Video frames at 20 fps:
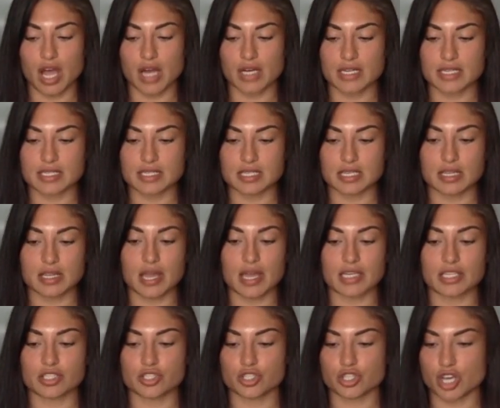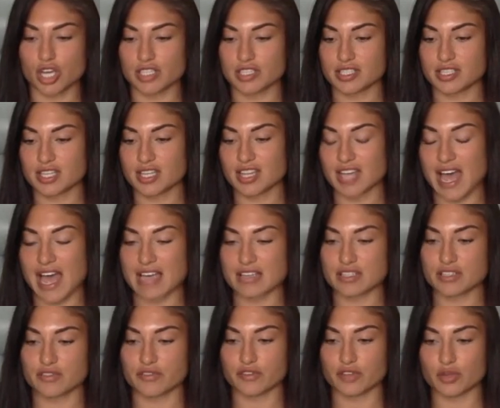Honestly, like just the
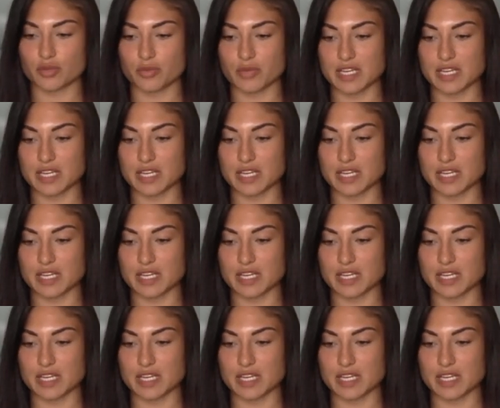last few